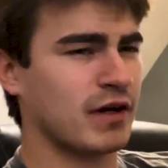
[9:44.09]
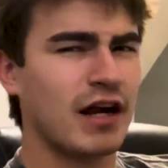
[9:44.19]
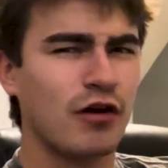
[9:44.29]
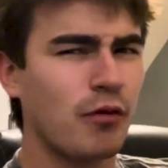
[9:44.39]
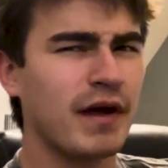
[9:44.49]
And
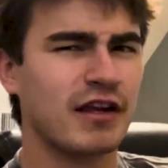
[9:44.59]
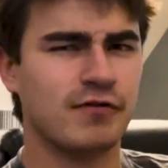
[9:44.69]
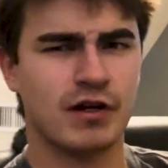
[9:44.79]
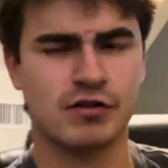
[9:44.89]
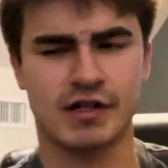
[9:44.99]
I know making
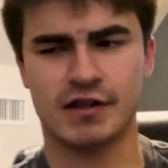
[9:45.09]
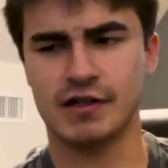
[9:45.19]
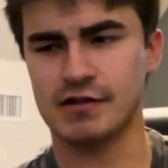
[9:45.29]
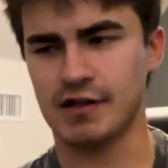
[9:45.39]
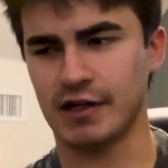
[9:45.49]
videos like
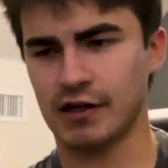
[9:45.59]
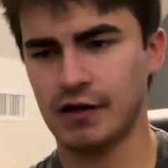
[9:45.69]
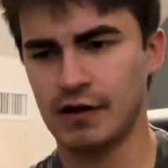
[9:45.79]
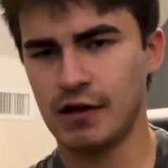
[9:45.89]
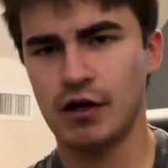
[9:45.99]
these, like,
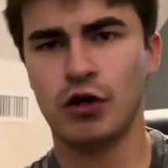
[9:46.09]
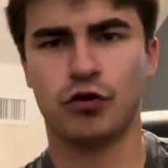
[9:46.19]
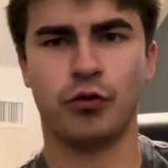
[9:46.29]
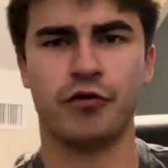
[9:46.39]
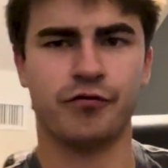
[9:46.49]

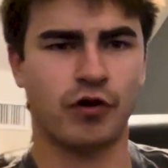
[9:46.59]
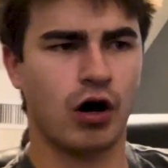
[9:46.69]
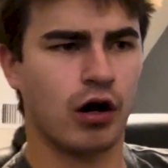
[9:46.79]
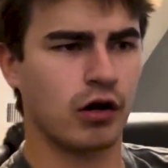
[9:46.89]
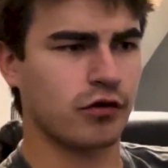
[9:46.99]
doing
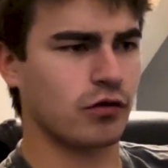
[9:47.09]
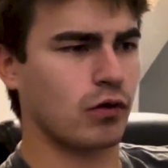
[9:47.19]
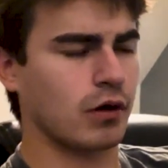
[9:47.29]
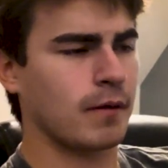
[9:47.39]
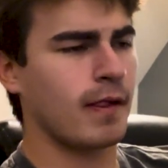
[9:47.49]
vlogs
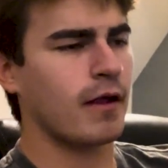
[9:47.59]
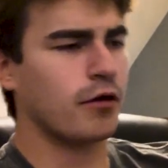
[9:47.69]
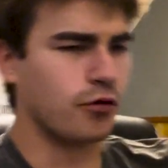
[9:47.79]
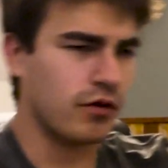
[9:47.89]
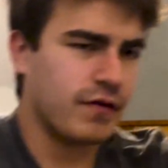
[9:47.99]
or
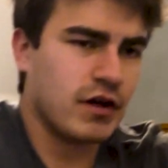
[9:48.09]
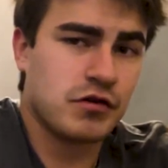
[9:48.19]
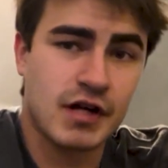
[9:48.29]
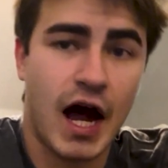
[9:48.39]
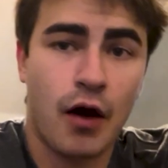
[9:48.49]
doing the
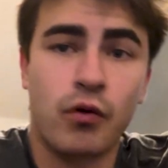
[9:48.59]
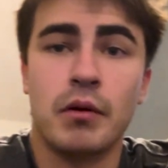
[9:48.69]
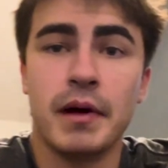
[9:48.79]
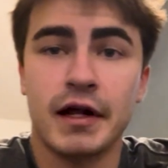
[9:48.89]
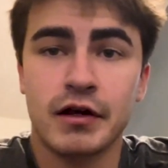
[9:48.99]
videos that I want to
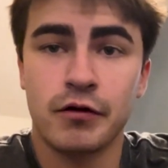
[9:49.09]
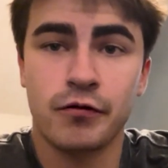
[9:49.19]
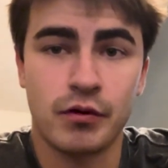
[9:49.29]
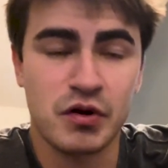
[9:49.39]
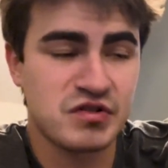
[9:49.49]
make
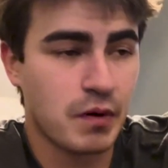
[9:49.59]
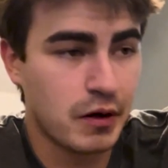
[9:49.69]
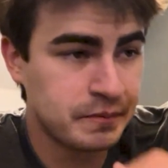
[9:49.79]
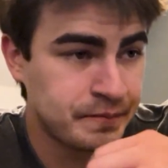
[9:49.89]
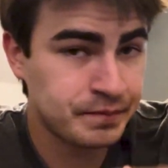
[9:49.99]
for the most
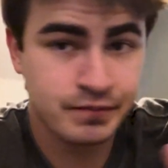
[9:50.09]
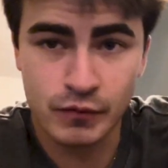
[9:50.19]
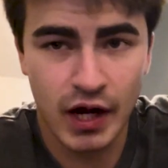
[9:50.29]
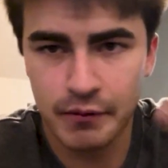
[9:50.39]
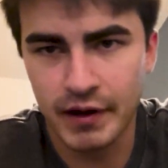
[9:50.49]
part.
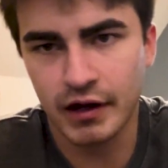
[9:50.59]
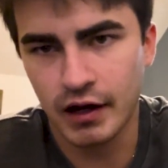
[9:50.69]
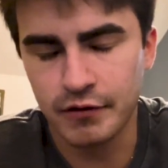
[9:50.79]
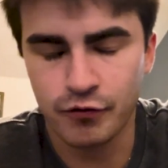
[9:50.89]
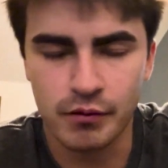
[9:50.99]
I want
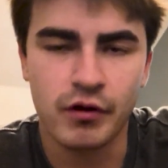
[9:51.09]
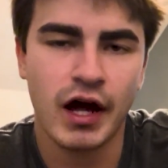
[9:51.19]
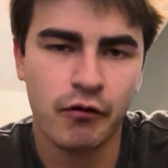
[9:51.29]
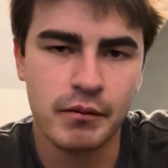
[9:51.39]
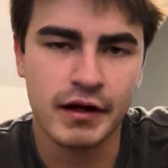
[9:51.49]

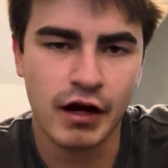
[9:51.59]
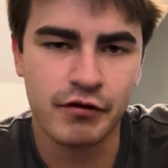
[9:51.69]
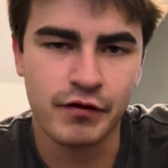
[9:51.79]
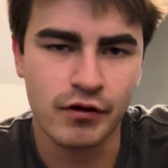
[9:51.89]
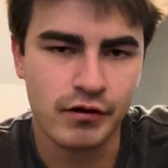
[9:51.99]
to make
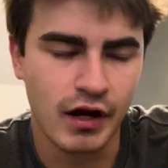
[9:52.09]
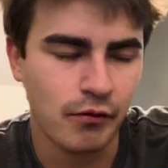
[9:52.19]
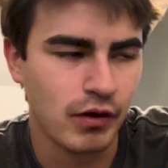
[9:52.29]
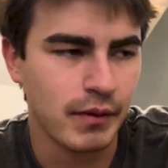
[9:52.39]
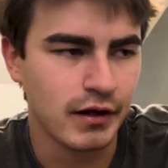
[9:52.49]
every video that I
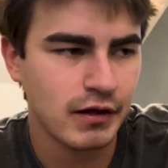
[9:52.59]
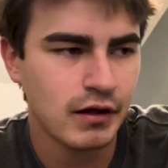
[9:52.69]
want to make.